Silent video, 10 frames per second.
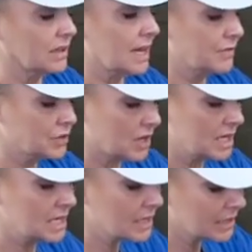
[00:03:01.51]
left
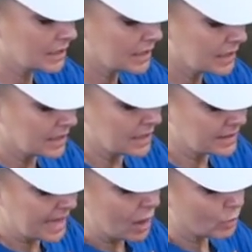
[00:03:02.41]
on here
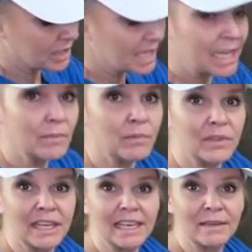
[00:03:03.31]
that would
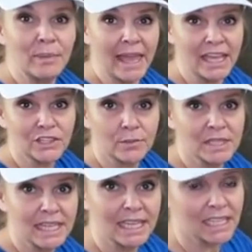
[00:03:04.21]
keep the paint from
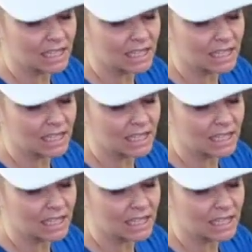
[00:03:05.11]
sticking